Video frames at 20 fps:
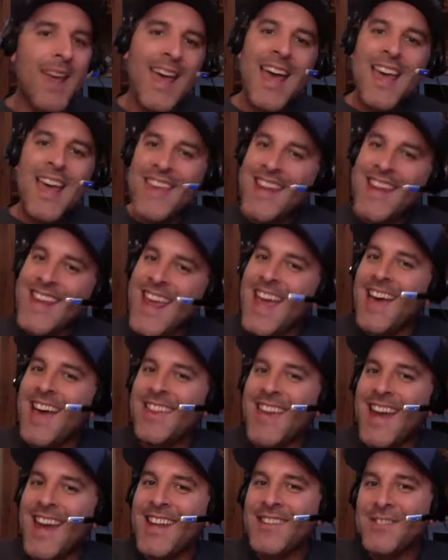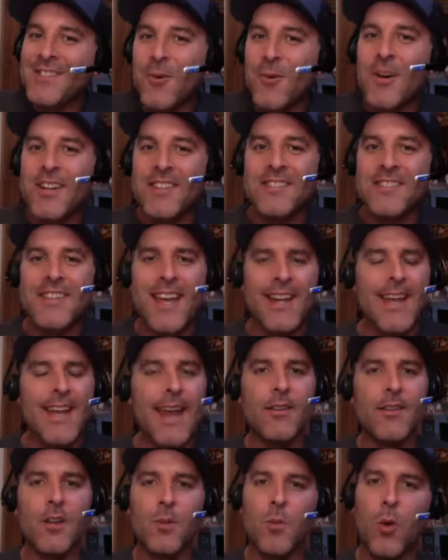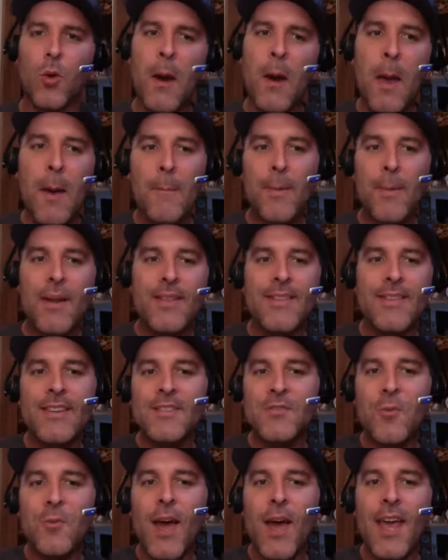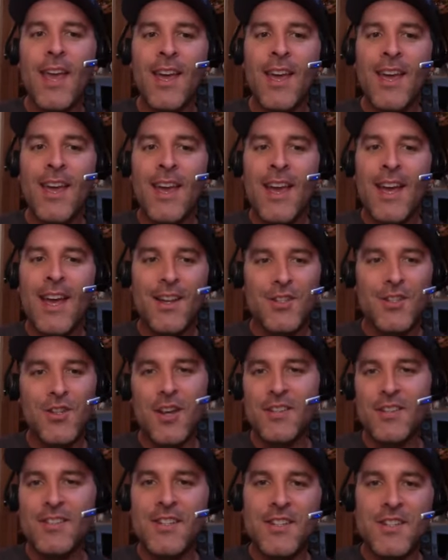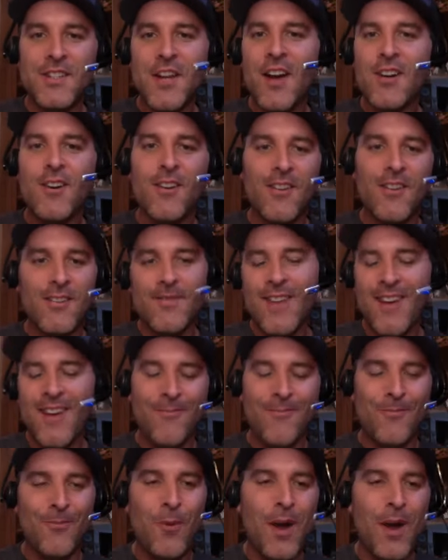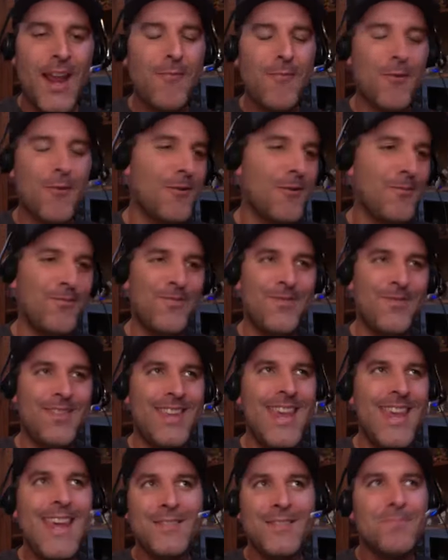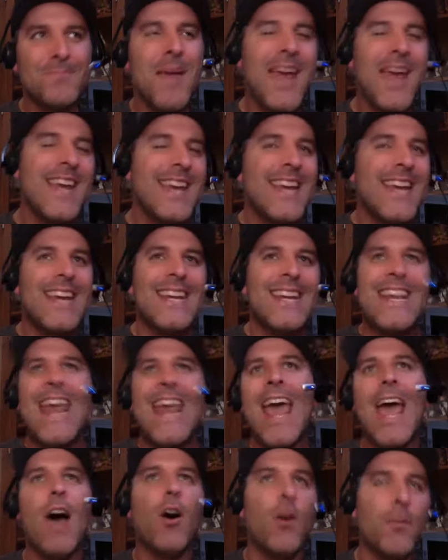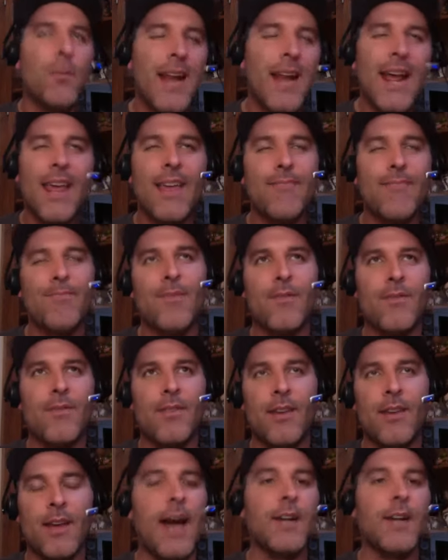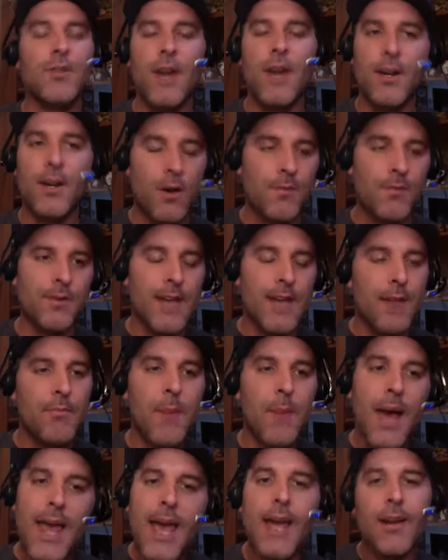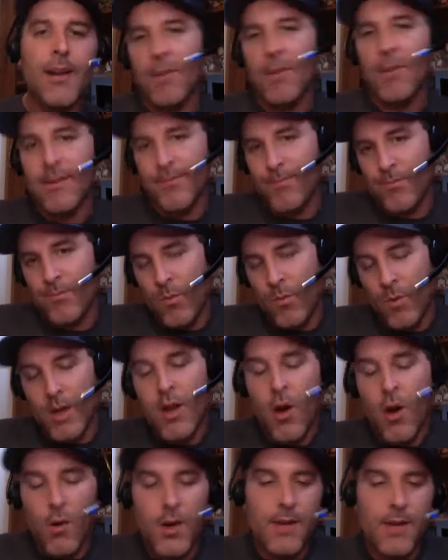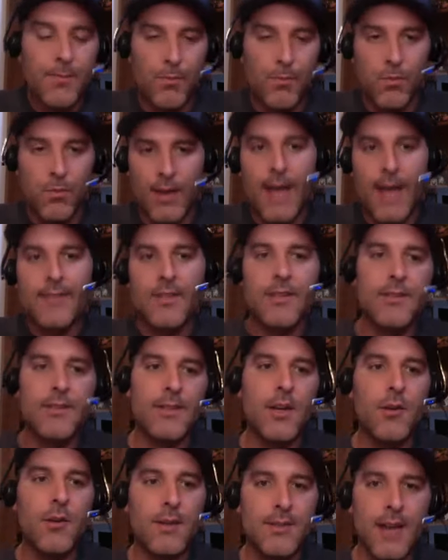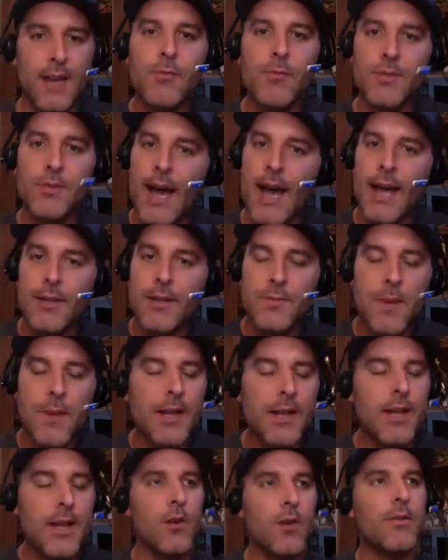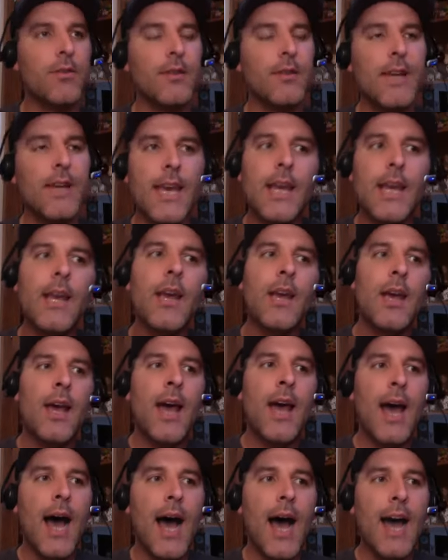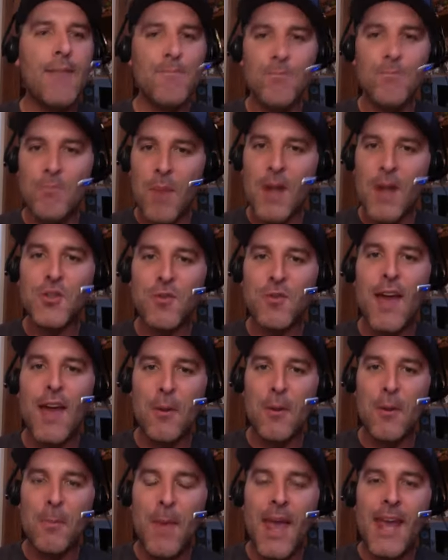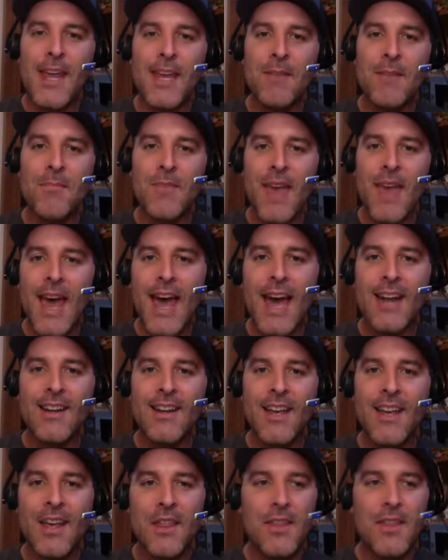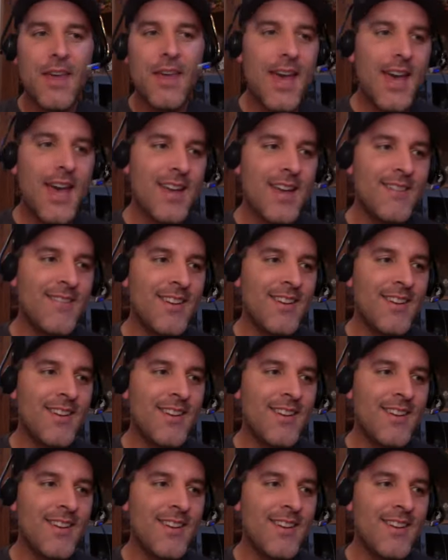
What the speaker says: then yeah, that is going to stand out a little more. Put it this way. Justin Tucker, you know, whatever he's making now, I mean, the contract off the top of my head, I mean, we know he last deal he signed was the highest paid kicker in the league. I'd much rather pay him that than